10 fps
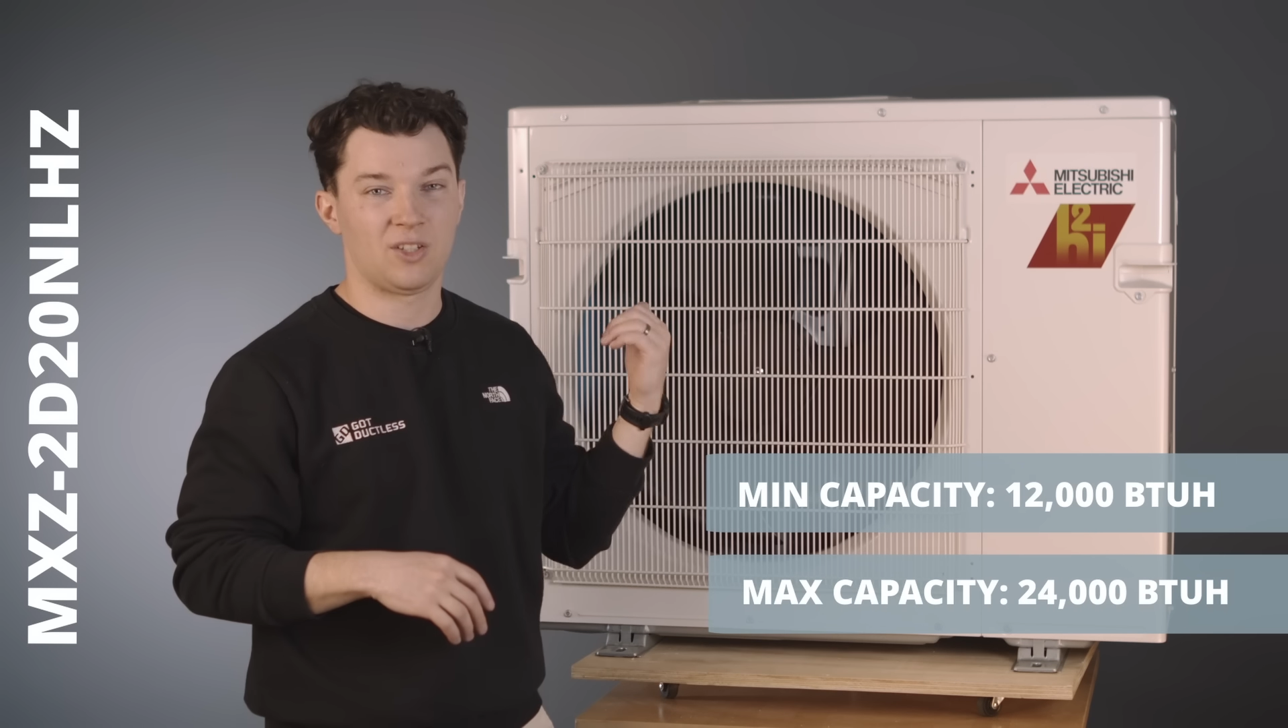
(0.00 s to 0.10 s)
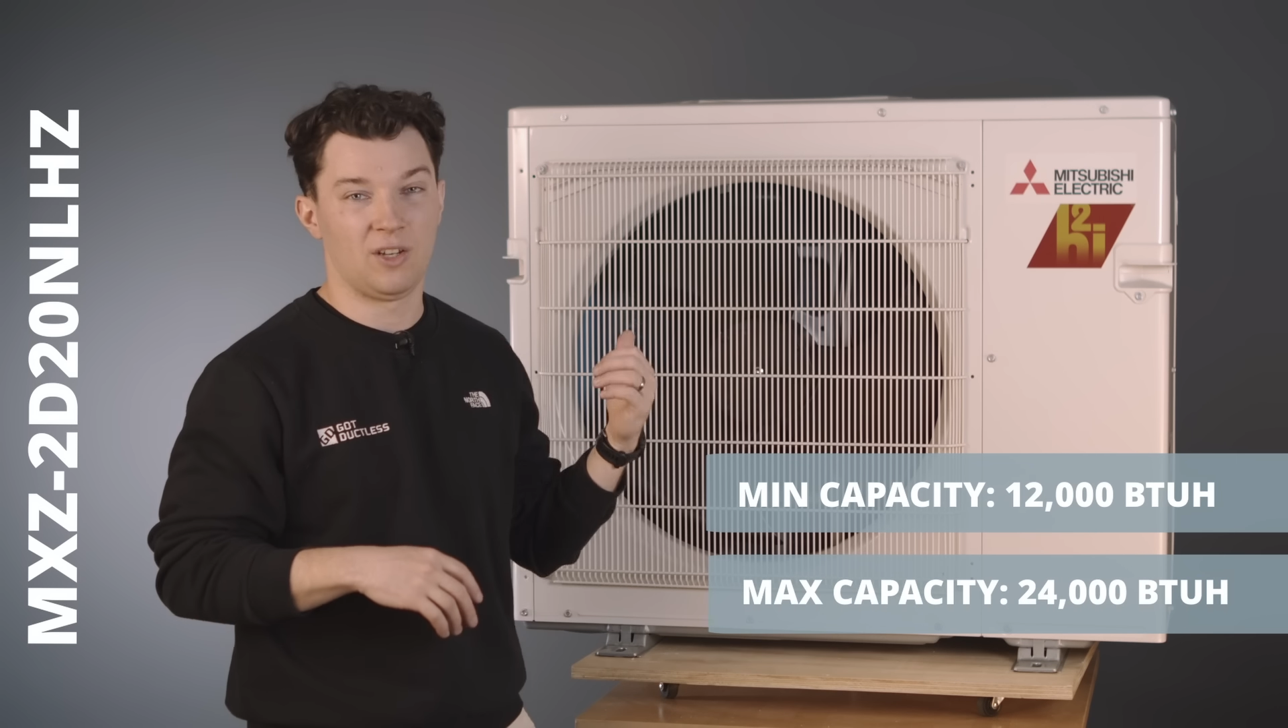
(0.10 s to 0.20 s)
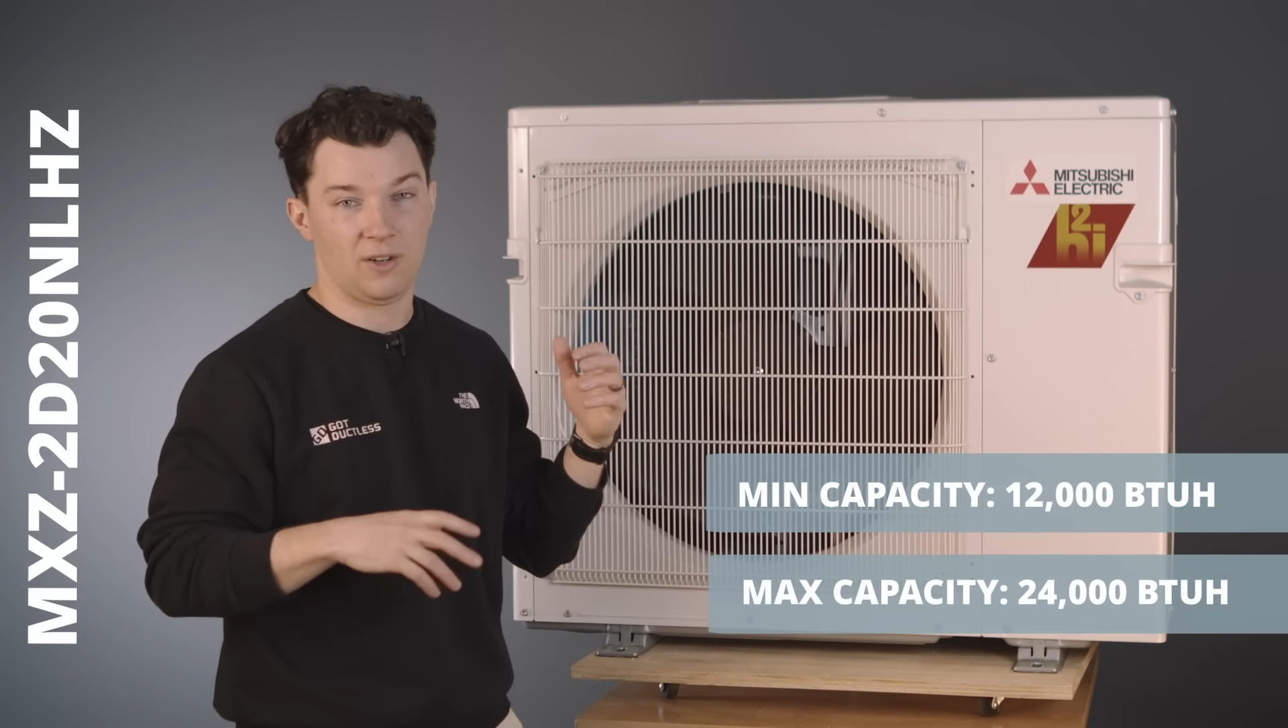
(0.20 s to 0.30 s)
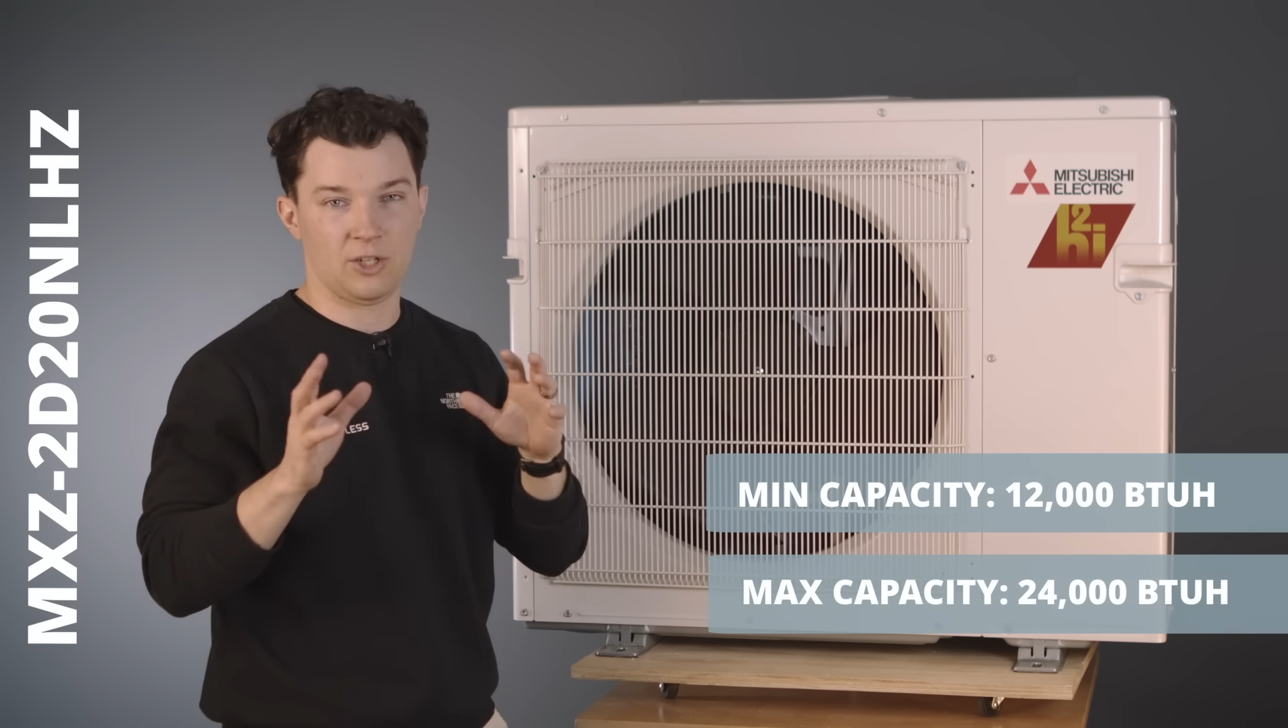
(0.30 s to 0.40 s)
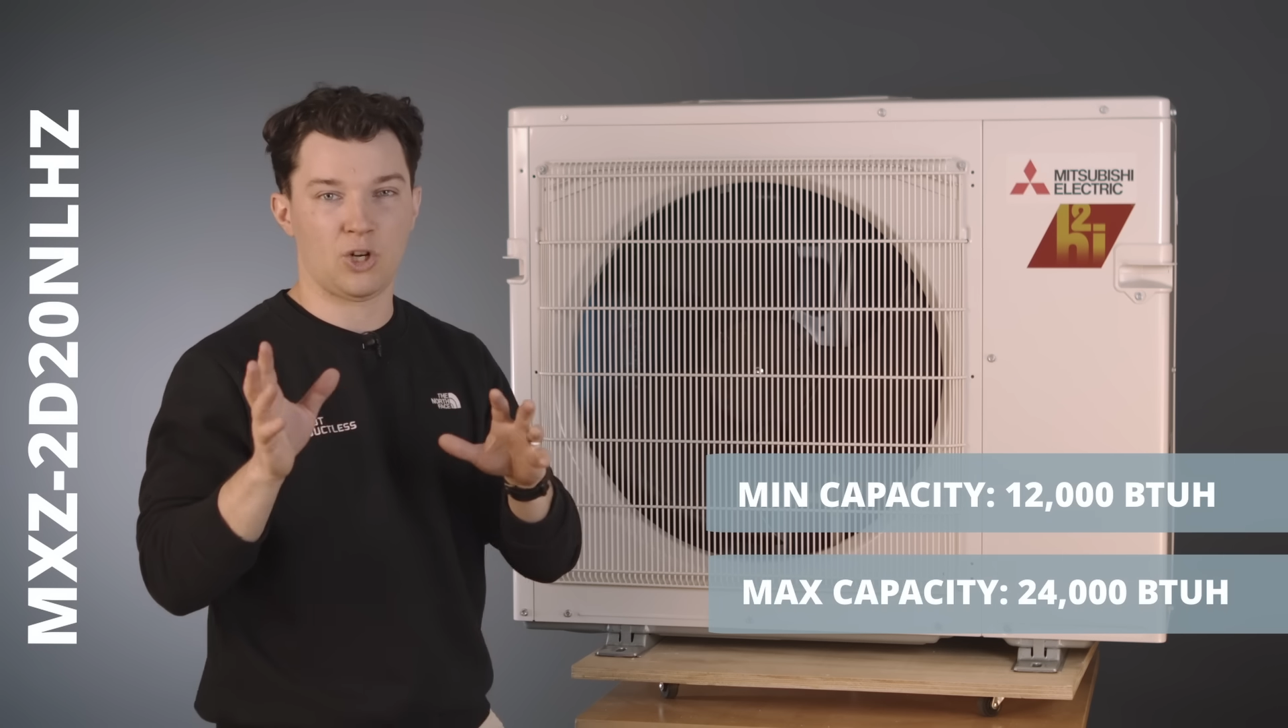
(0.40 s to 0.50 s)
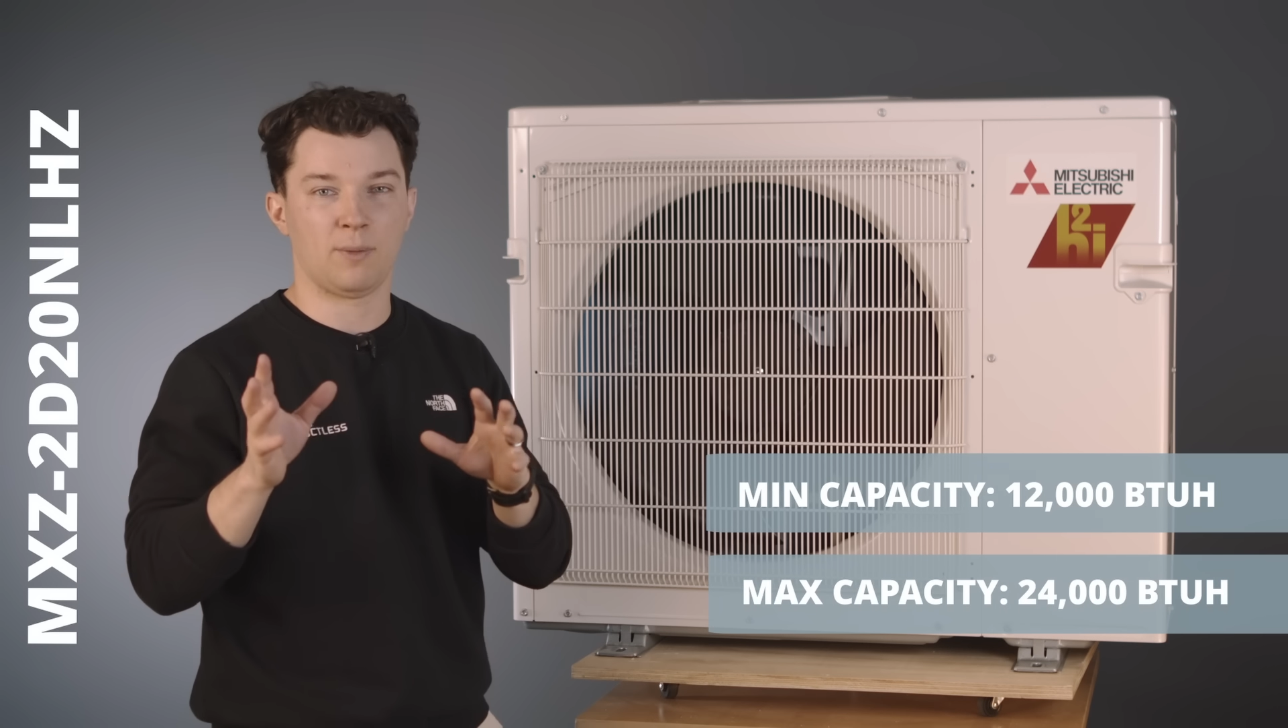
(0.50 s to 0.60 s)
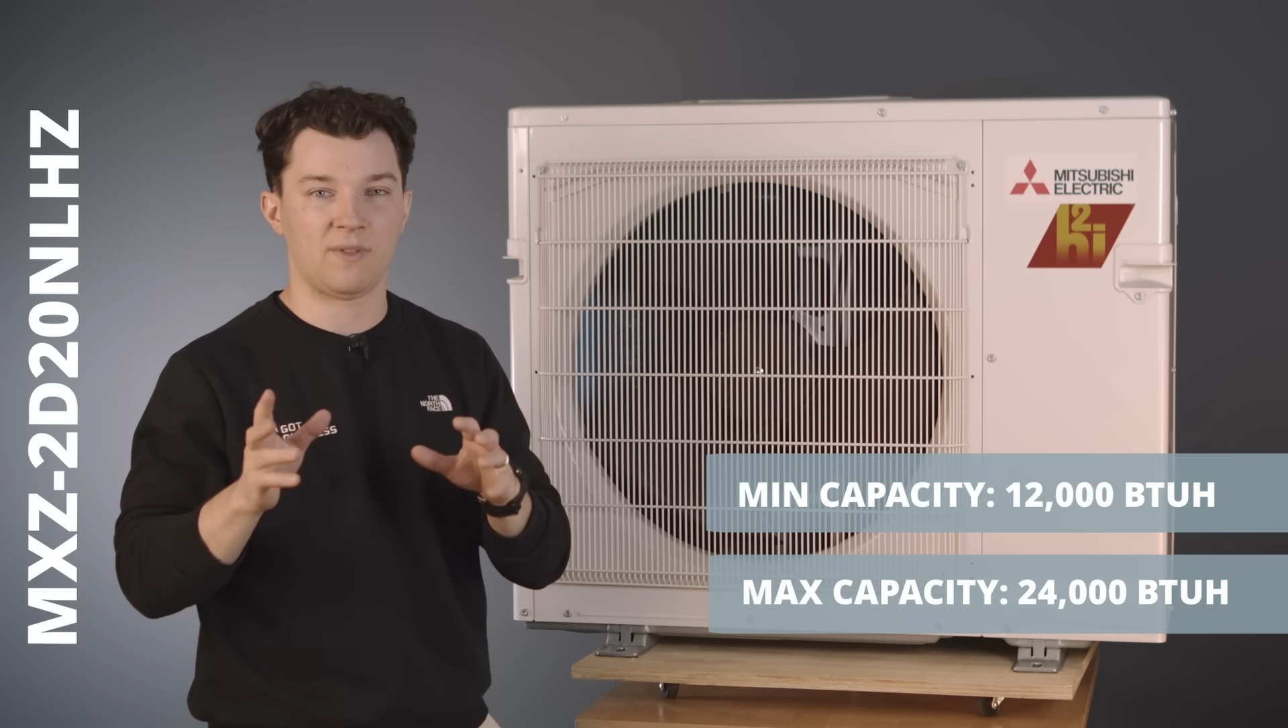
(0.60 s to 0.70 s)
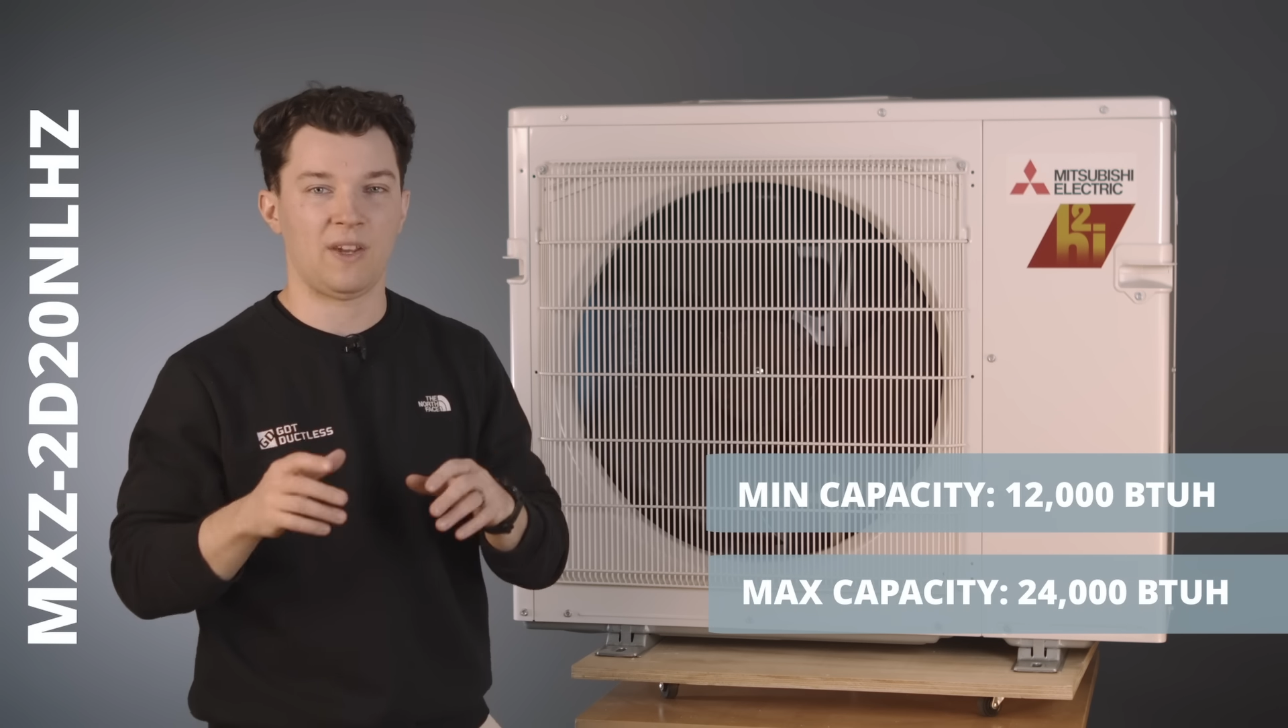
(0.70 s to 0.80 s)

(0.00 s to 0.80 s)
in terms of